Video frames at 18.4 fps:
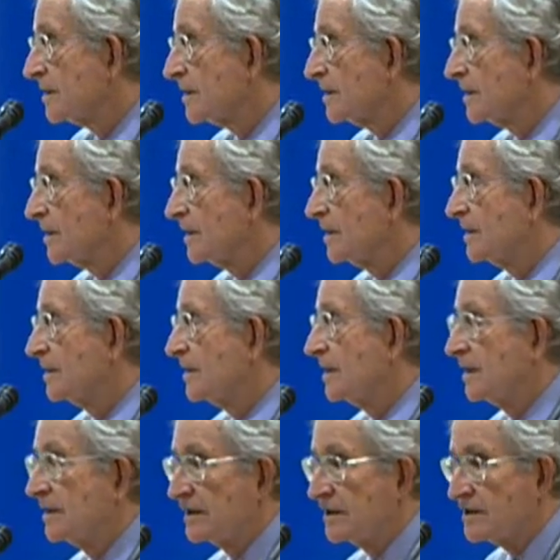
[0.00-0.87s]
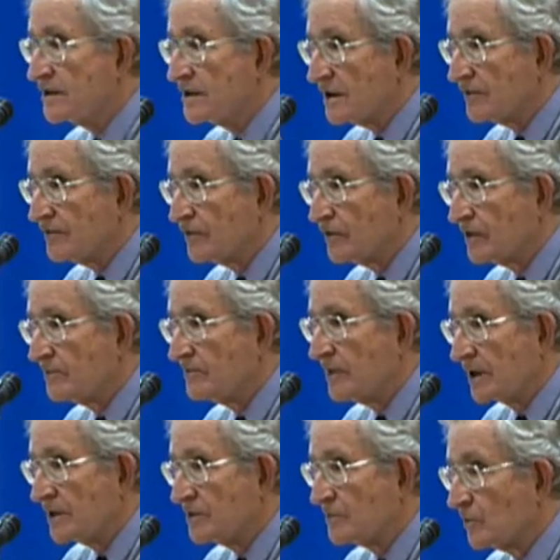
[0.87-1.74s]
and it's therefore
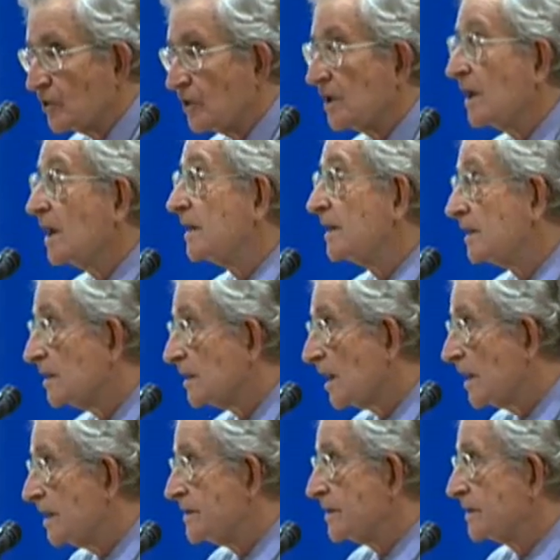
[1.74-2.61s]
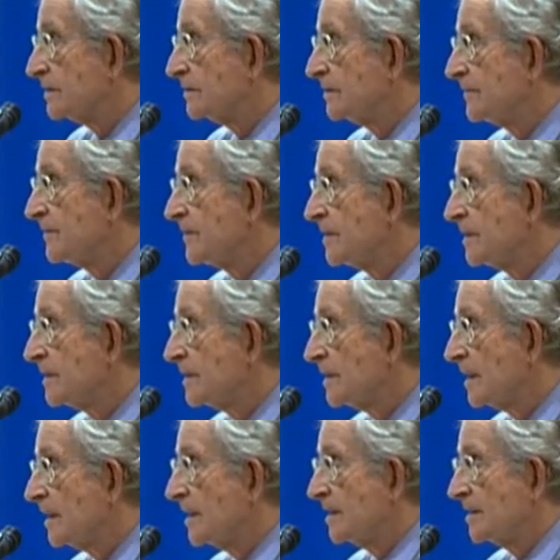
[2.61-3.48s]
much more ideological
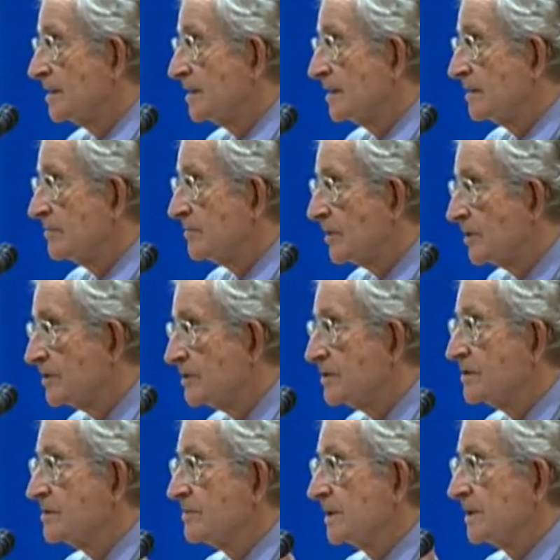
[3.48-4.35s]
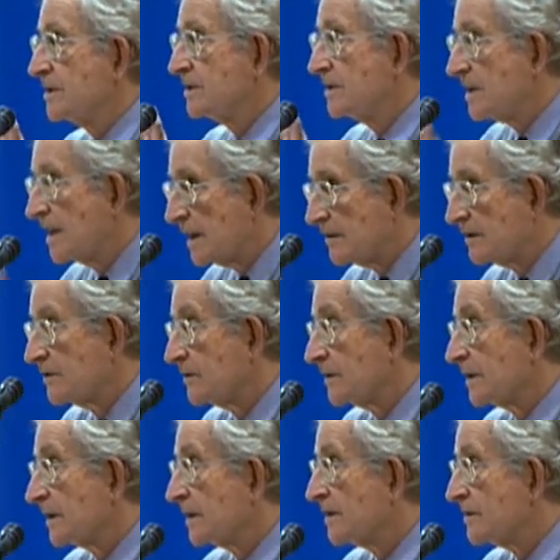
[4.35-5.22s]
and imposes much
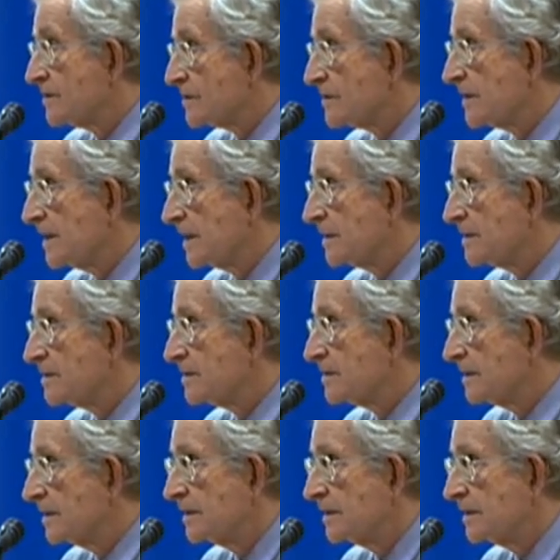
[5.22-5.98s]
narrower constraints.